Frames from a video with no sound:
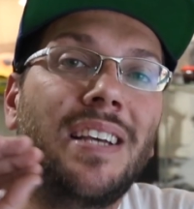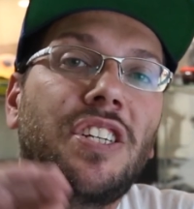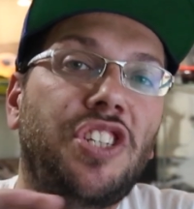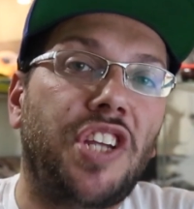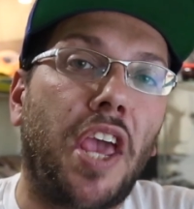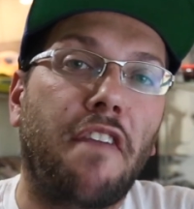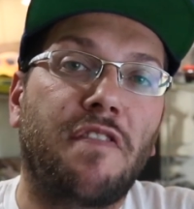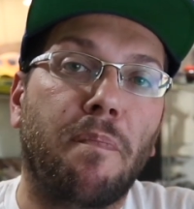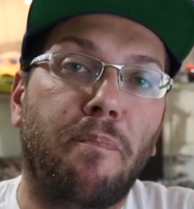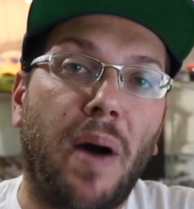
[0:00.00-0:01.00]

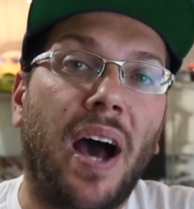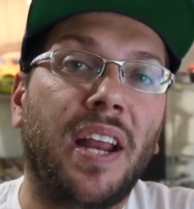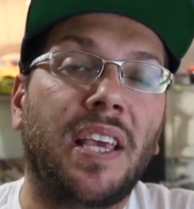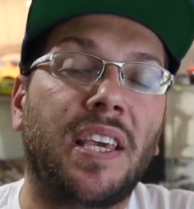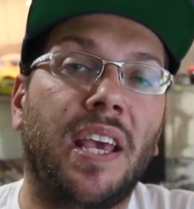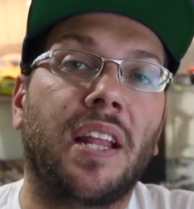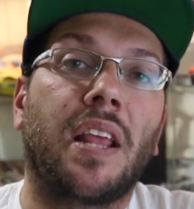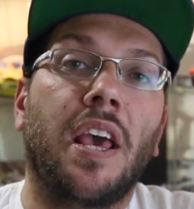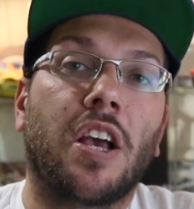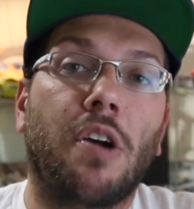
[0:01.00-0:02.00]
shaved body
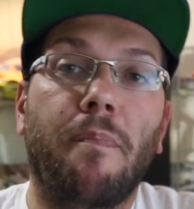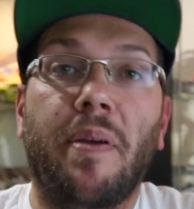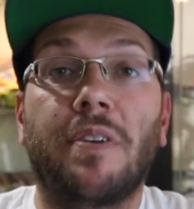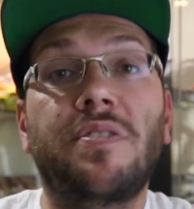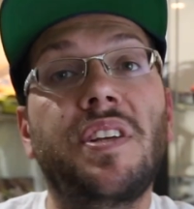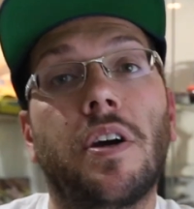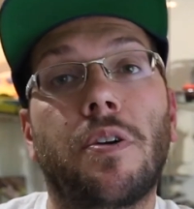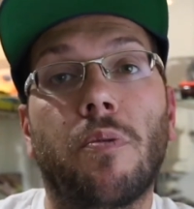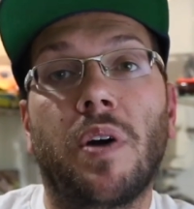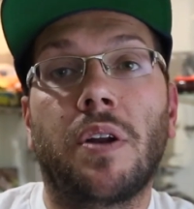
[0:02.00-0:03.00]
kit compared to the
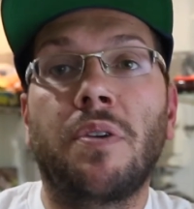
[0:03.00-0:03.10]
other one